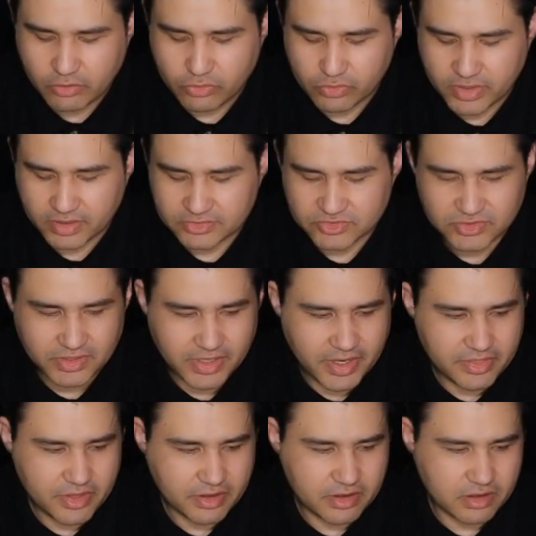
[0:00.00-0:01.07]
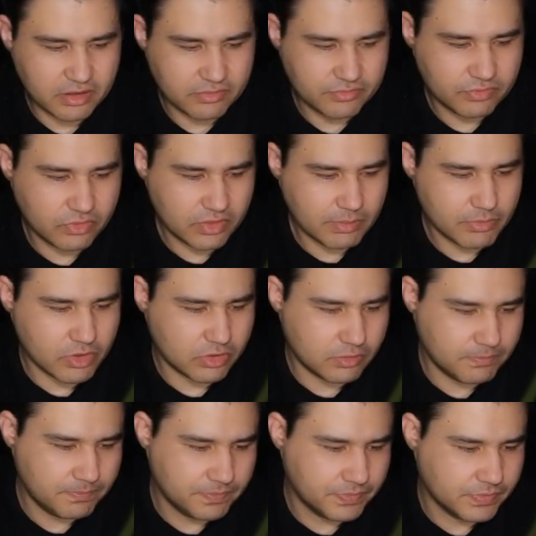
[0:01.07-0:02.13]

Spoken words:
you can slide the card from the bottom